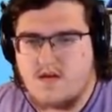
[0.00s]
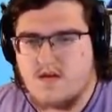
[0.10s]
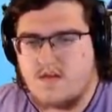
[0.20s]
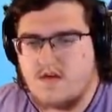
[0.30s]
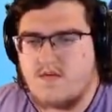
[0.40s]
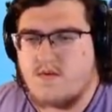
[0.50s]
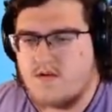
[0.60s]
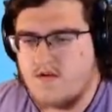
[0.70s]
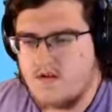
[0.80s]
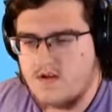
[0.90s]
Thunderbolt.
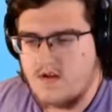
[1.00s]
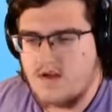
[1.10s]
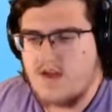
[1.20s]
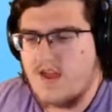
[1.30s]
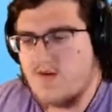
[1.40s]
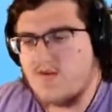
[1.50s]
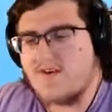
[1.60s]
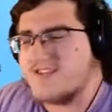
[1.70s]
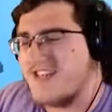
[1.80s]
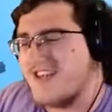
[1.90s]
Yeah, we're going
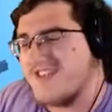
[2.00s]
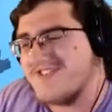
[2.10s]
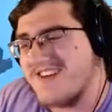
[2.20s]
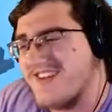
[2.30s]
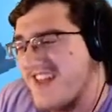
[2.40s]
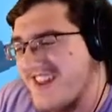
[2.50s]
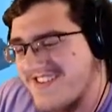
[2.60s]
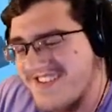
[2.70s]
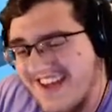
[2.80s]
to tank those all day, dude.